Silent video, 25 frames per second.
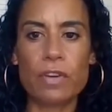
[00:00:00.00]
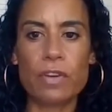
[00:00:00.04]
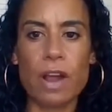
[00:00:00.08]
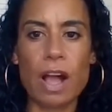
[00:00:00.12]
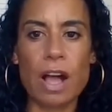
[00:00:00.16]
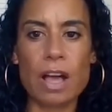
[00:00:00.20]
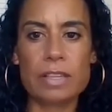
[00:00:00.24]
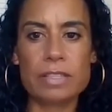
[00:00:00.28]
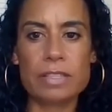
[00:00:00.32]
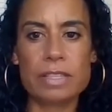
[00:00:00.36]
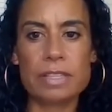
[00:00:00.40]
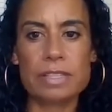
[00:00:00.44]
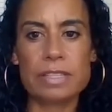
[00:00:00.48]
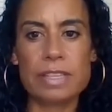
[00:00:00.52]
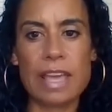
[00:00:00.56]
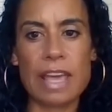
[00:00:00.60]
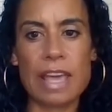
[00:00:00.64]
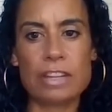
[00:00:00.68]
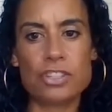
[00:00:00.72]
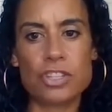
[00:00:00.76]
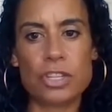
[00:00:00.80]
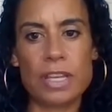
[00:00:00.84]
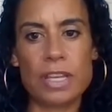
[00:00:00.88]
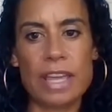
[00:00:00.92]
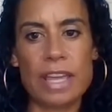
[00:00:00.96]
for us as
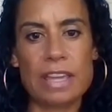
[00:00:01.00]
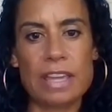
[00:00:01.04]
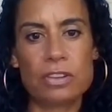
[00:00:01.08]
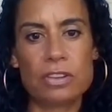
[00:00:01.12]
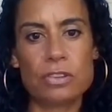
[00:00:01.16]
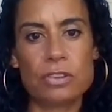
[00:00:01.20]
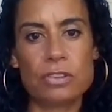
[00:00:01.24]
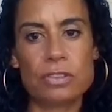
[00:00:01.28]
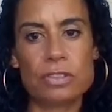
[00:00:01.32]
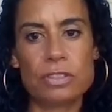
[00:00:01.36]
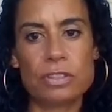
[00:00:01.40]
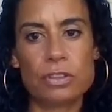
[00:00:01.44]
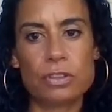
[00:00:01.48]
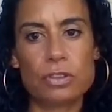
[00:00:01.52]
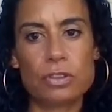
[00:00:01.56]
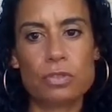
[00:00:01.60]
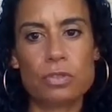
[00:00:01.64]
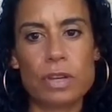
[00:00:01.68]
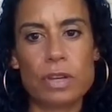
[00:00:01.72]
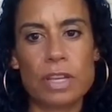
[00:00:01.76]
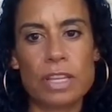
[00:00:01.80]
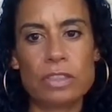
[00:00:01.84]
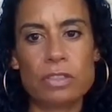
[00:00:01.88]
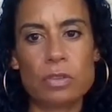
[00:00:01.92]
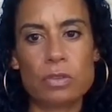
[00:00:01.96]
educators to
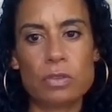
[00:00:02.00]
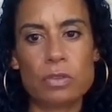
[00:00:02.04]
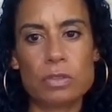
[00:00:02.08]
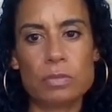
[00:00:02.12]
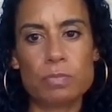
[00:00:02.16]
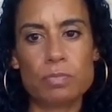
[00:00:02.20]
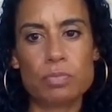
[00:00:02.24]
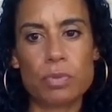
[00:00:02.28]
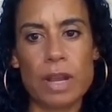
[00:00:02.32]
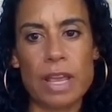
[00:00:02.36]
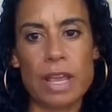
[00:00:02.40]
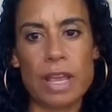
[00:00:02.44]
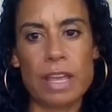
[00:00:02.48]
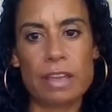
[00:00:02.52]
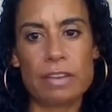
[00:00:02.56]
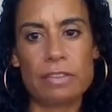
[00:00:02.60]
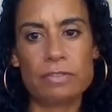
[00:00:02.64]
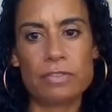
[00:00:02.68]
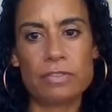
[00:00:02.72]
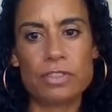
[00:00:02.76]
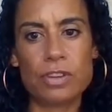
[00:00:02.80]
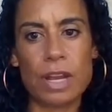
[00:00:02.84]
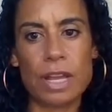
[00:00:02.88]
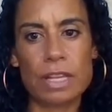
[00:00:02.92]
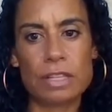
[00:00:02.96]
create those
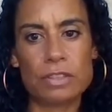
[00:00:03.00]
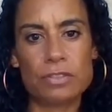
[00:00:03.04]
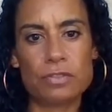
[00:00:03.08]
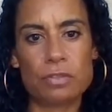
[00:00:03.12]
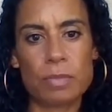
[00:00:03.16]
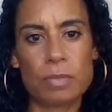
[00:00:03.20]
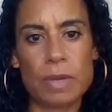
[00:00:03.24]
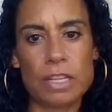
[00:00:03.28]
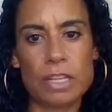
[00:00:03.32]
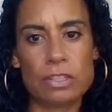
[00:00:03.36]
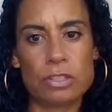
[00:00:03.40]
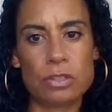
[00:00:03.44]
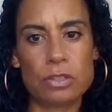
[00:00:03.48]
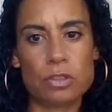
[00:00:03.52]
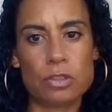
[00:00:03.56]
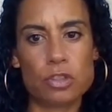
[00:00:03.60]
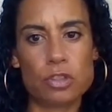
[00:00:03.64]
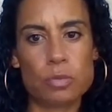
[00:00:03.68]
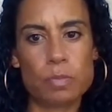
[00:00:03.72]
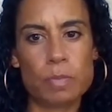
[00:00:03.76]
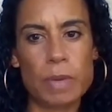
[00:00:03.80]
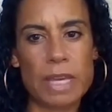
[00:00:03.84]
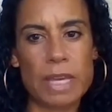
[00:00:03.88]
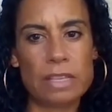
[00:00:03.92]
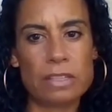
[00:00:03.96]
brave transformational
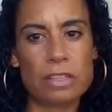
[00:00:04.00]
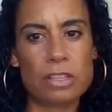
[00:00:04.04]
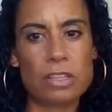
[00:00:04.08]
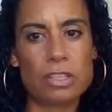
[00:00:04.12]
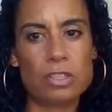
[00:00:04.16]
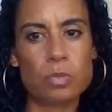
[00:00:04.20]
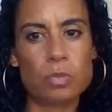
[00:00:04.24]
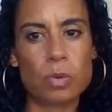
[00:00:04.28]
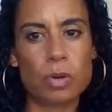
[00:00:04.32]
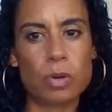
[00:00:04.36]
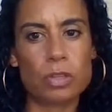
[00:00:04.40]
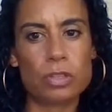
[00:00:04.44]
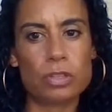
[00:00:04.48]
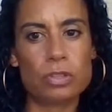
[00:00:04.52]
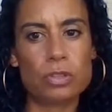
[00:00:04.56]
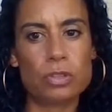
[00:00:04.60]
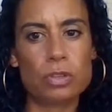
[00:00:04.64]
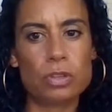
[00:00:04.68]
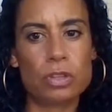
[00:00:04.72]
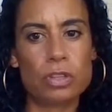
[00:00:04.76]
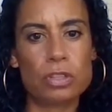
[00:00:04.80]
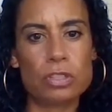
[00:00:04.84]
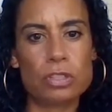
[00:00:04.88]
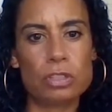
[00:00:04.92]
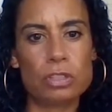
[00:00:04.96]
spaces where
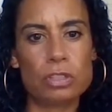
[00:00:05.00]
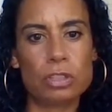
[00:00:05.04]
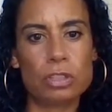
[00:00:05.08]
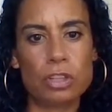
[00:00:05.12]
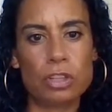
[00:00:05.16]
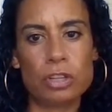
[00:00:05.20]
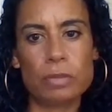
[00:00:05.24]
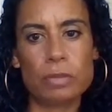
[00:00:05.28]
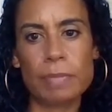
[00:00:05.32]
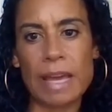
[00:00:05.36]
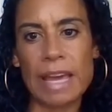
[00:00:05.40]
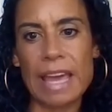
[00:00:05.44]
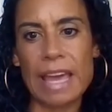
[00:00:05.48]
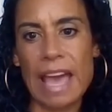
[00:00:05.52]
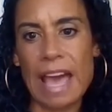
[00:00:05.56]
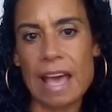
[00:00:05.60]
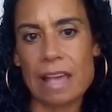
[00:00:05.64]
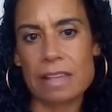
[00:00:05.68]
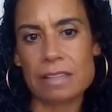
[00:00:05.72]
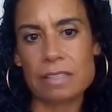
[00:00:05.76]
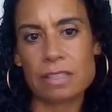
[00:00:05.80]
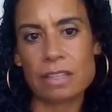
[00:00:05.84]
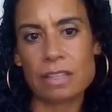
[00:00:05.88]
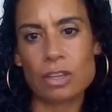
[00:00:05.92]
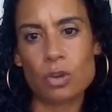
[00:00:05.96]
students learn by
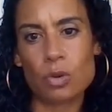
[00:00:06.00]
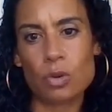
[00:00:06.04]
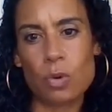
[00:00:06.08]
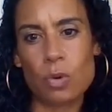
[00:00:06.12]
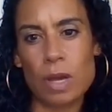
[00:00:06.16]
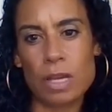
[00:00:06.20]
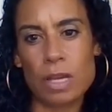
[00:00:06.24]
asking